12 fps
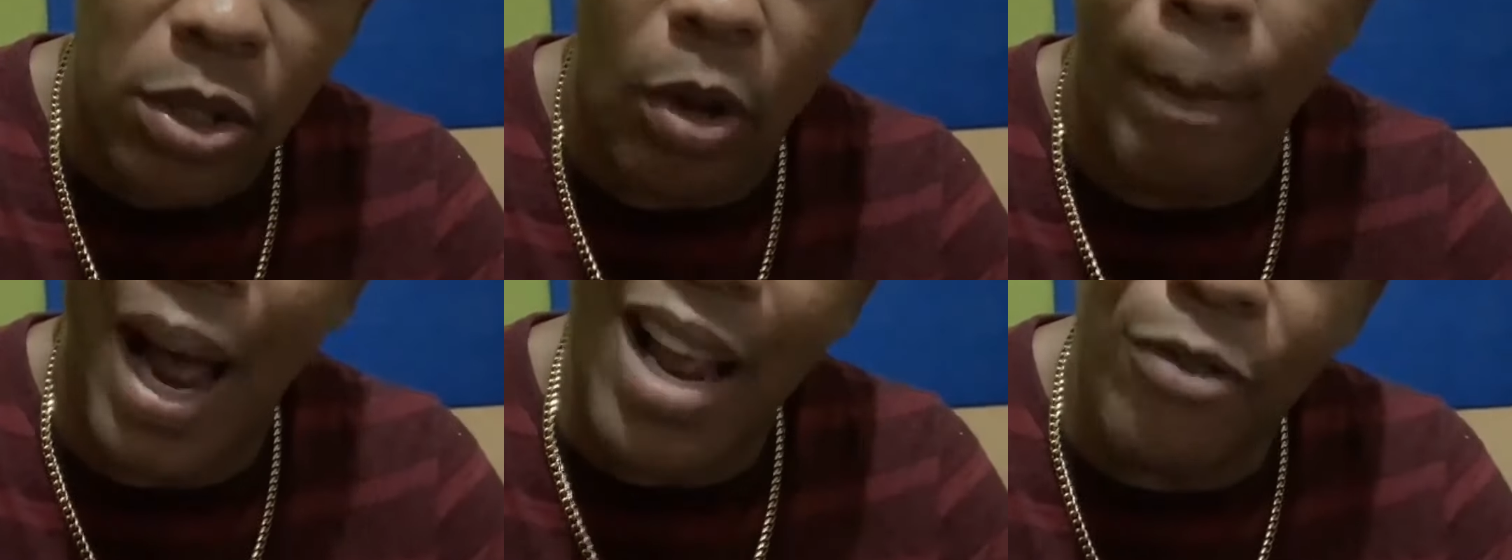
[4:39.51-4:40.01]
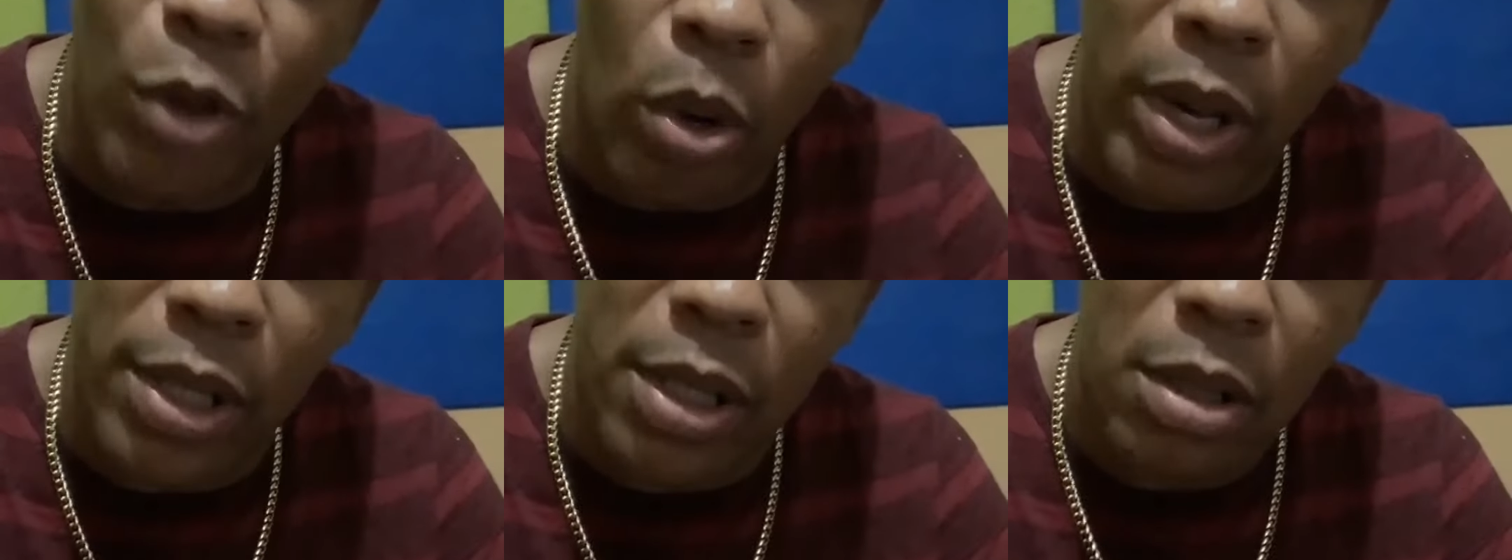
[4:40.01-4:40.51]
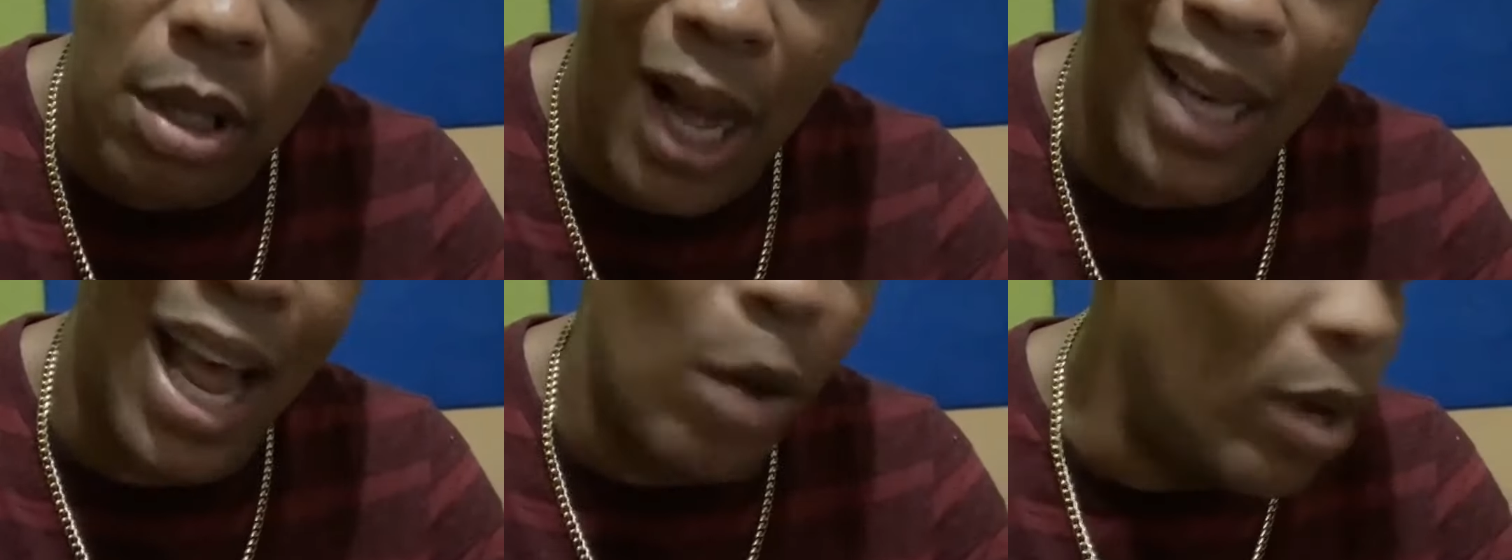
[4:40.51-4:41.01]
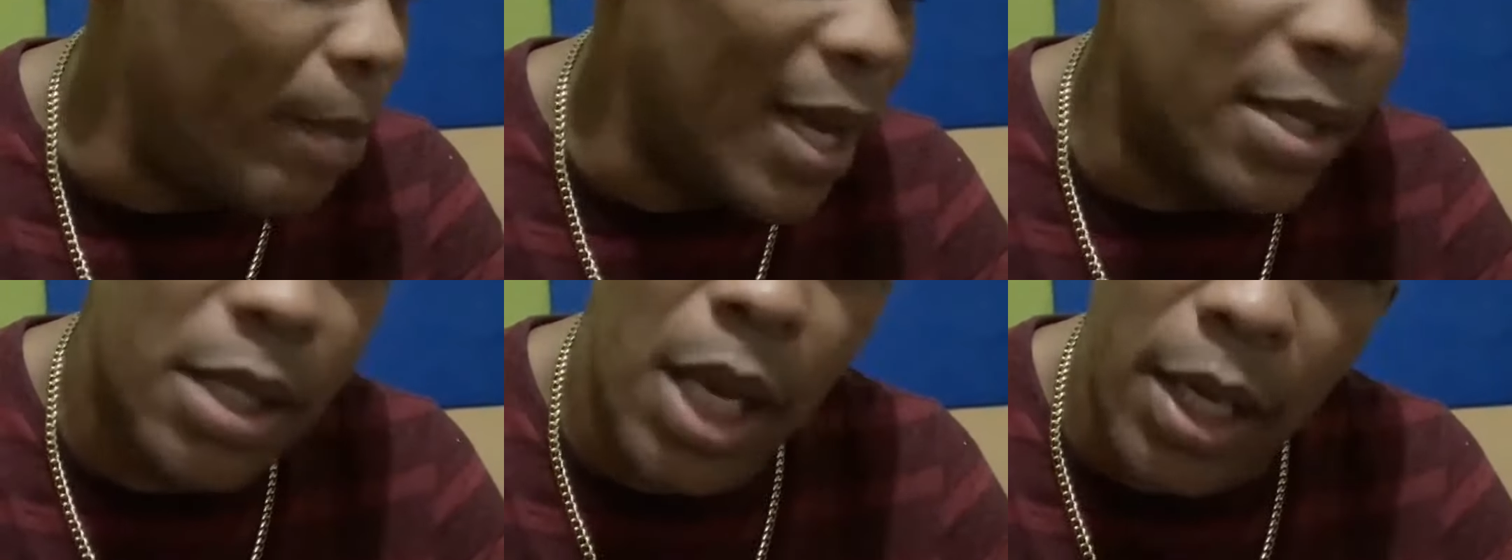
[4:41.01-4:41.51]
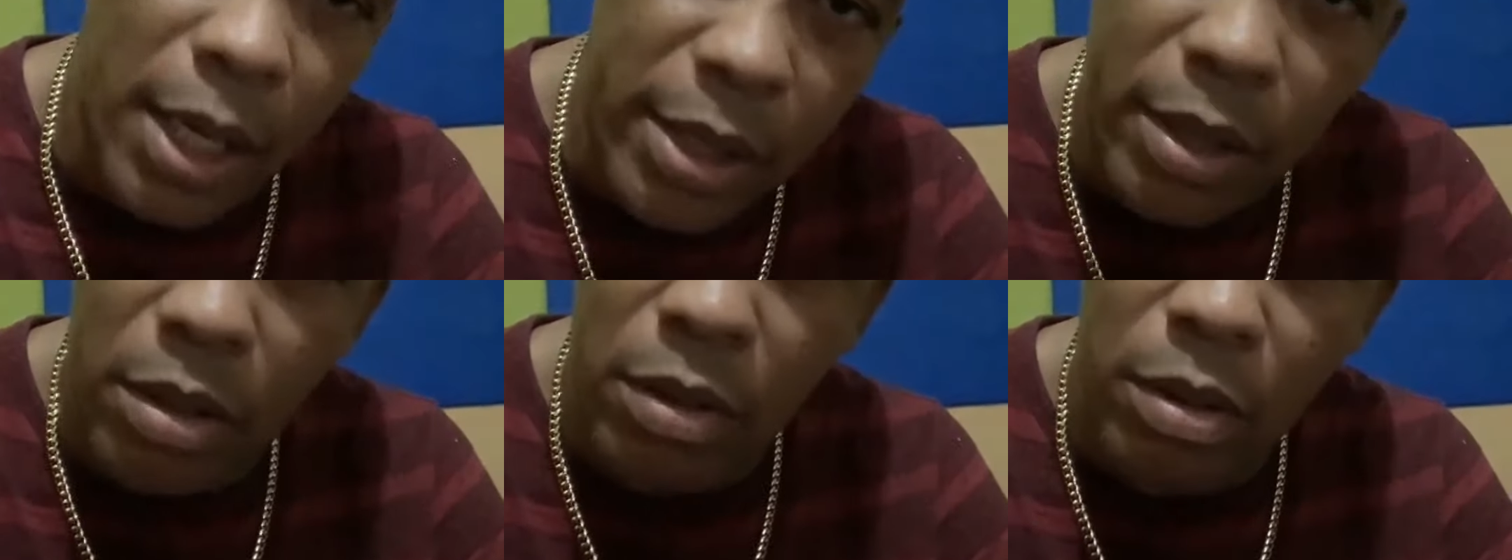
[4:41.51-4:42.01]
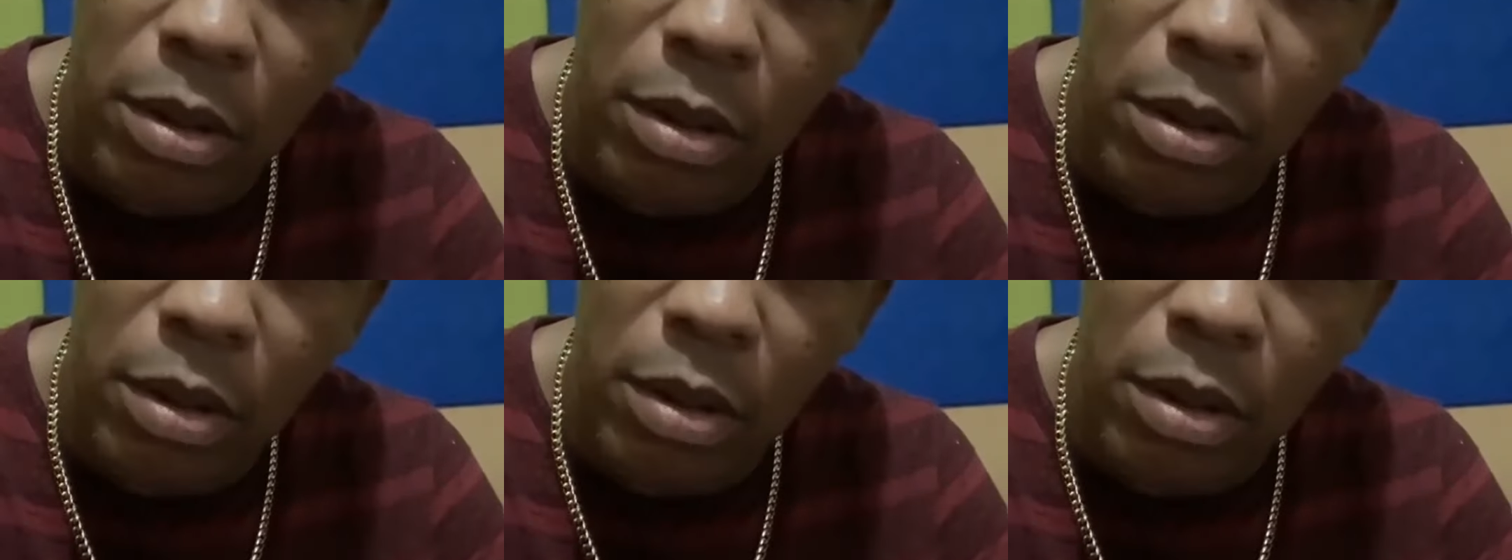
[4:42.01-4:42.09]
So my view is, and I will maintain this.